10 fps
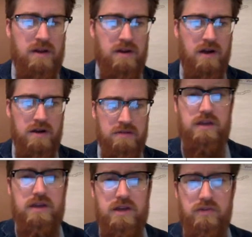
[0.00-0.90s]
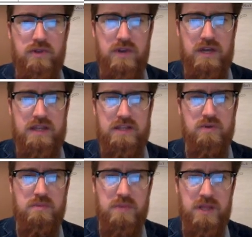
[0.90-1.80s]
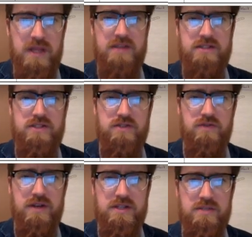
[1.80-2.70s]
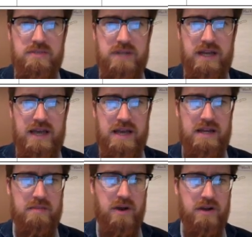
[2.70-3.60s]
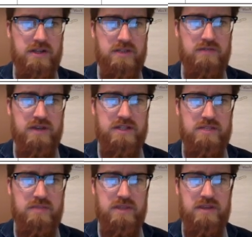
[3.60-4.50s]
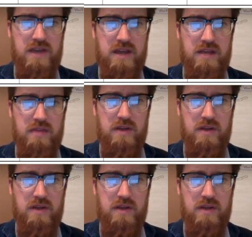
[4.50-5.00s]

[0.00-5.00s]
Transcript: are. If we look at this one, Billy asked his friend to split a candy bar. His friend split the candy bar like